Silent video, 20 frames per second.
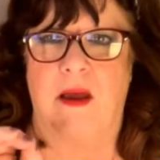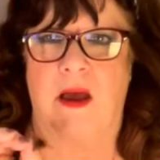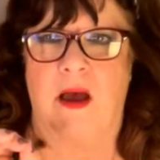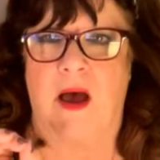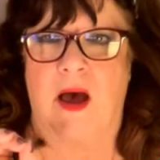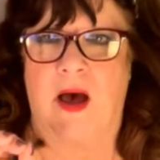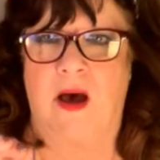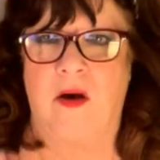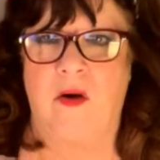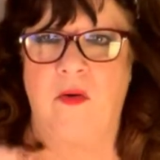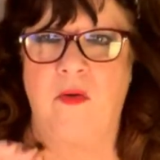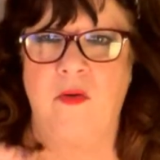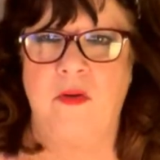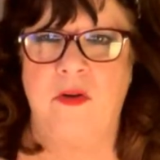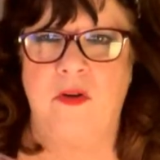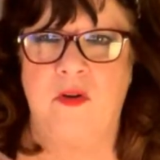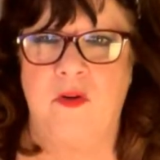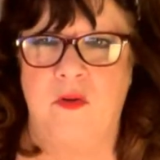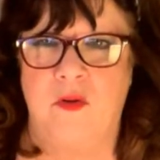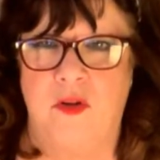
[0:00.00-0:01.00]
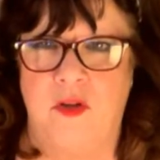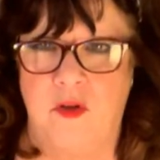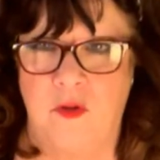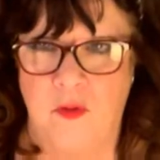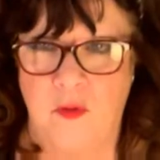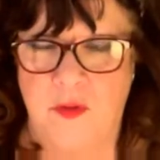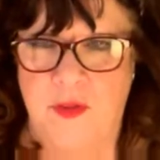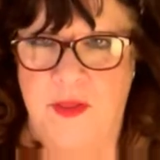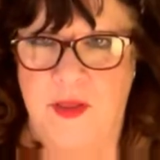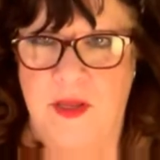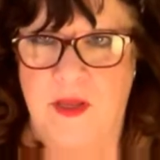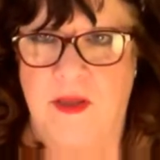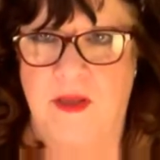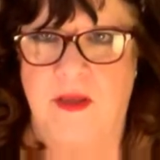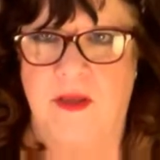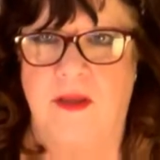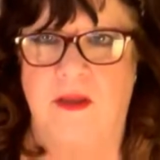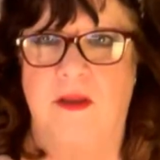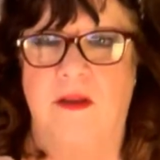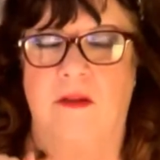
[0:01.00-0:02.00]
How do you
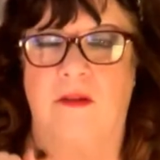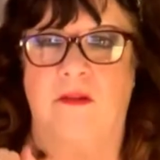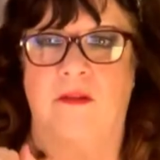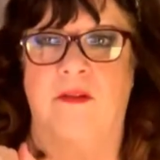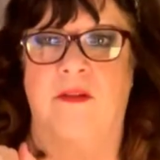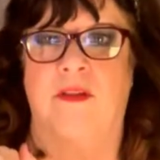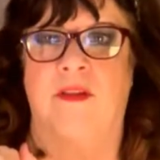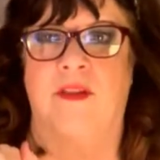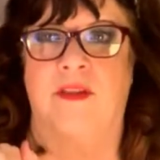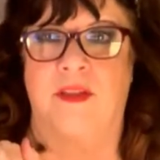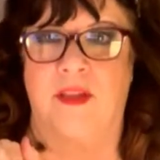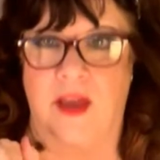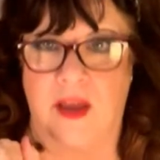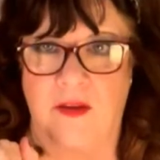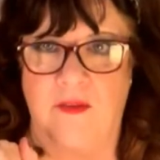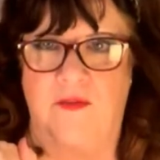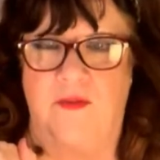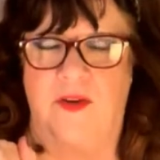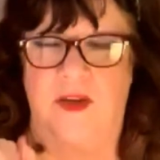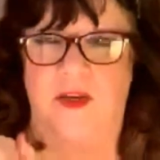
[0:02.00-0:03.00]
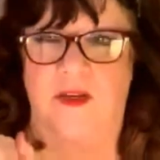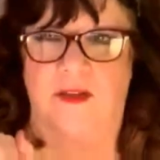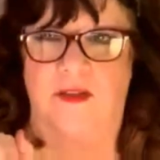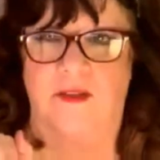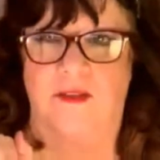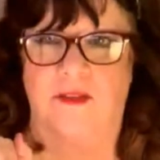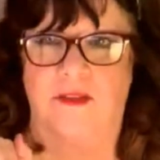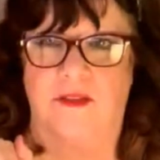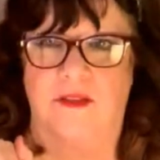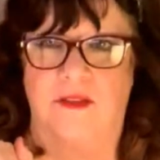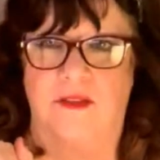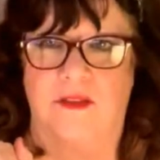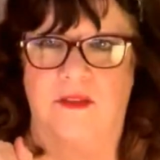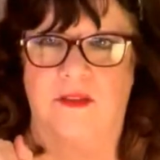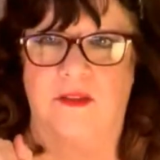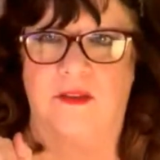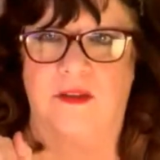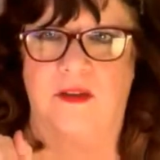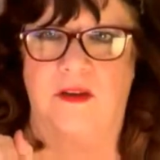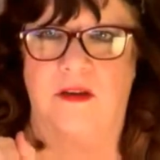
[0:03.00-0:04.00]
think they feel
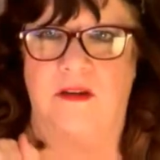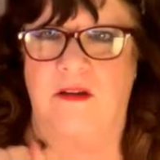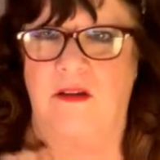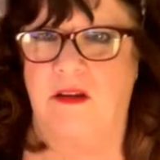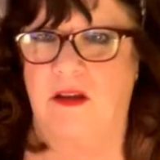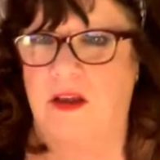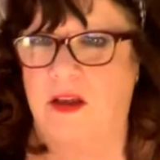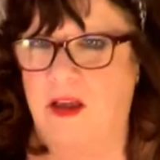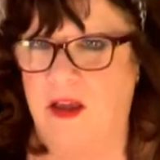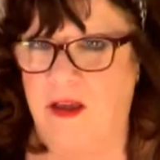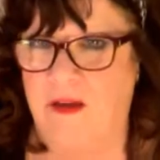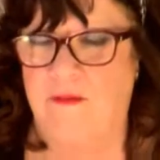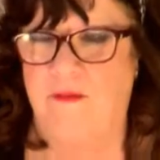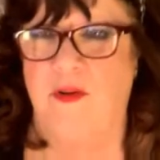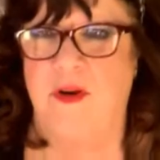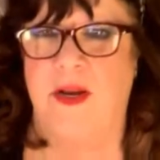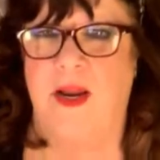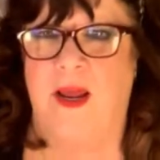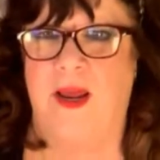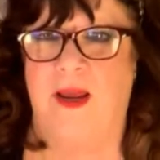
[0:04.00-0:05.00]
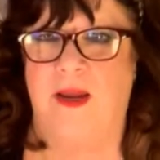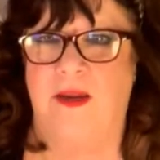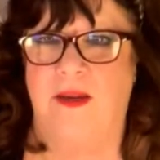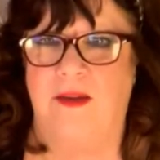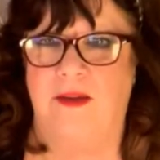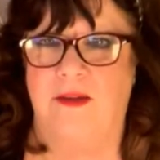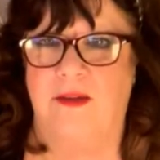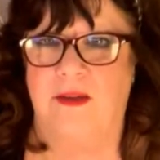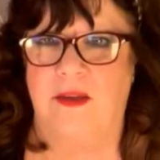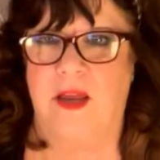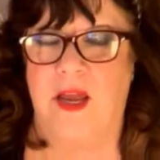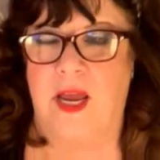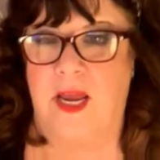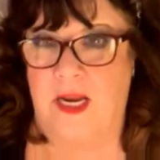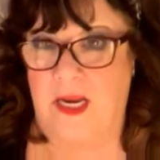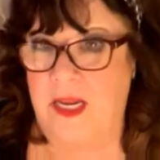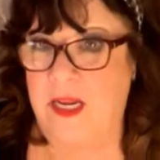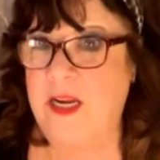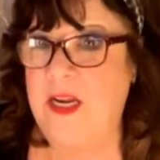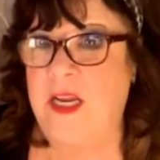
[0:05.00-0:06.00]
every day? And
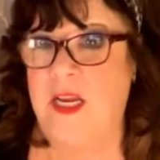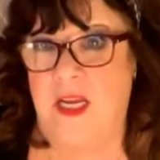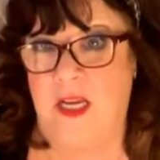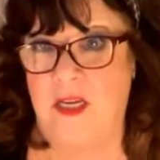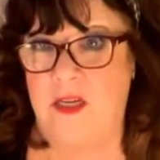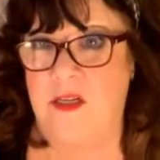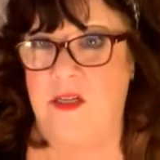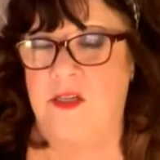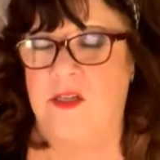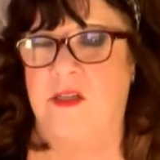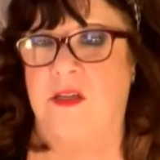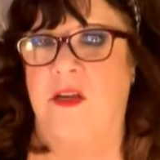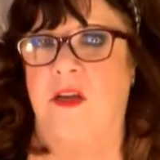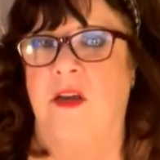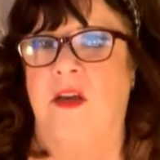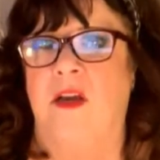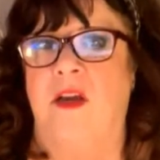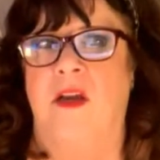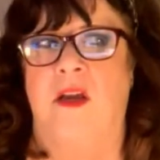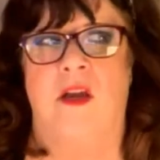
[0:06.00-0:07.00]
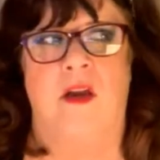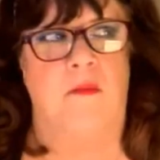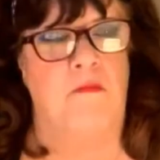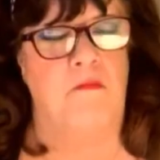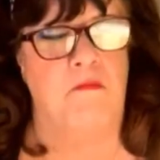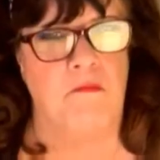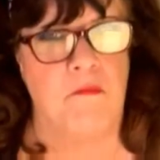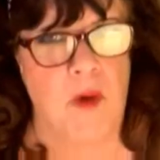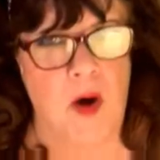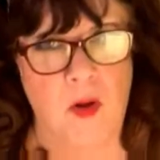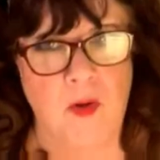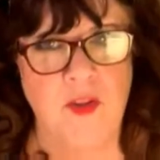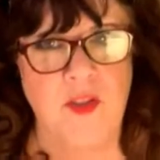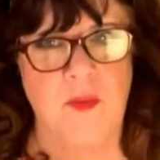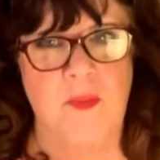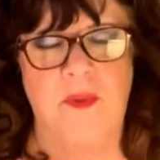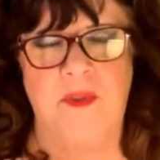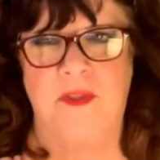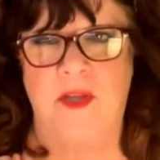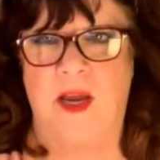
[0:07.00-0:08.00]
it is
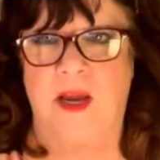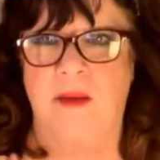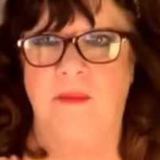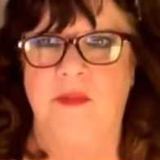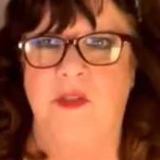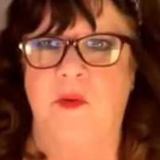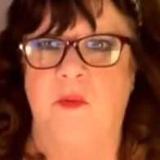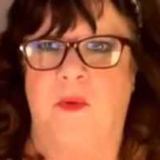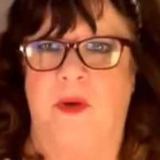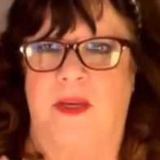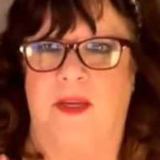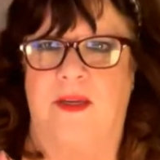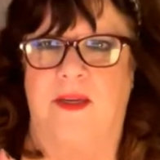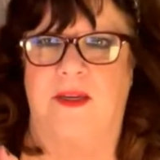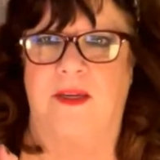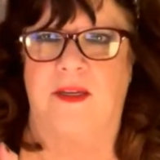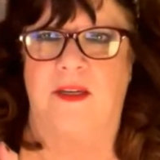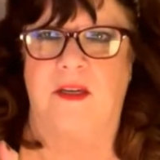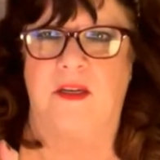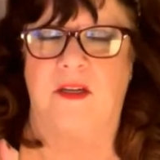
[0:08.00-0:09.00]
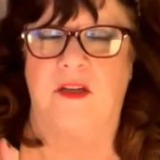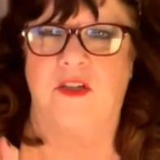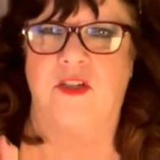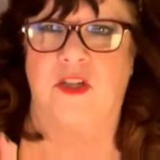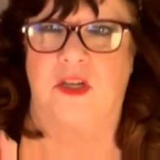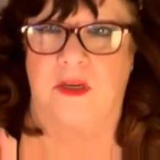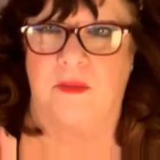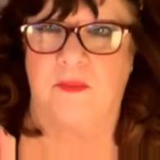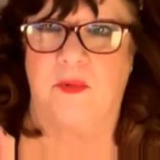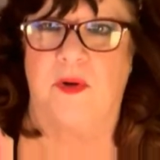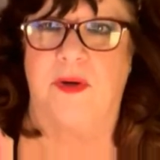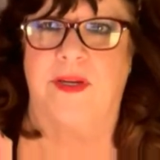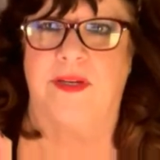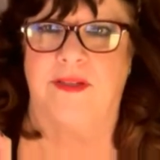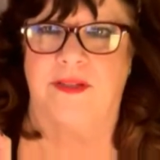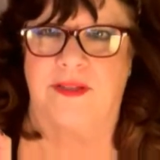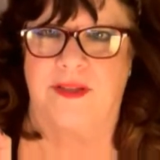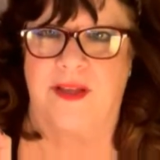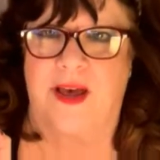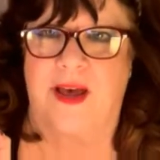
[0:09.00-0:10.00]
multiple times a week she
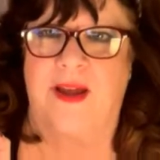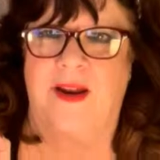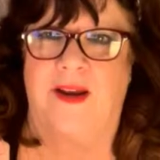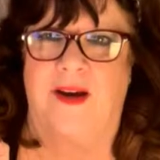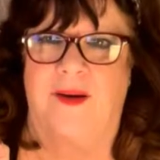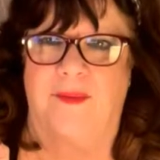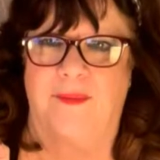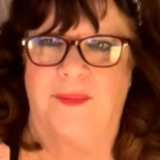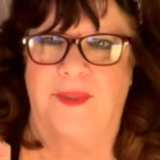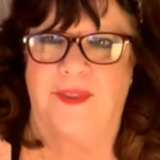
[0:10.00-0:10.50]
brings that up.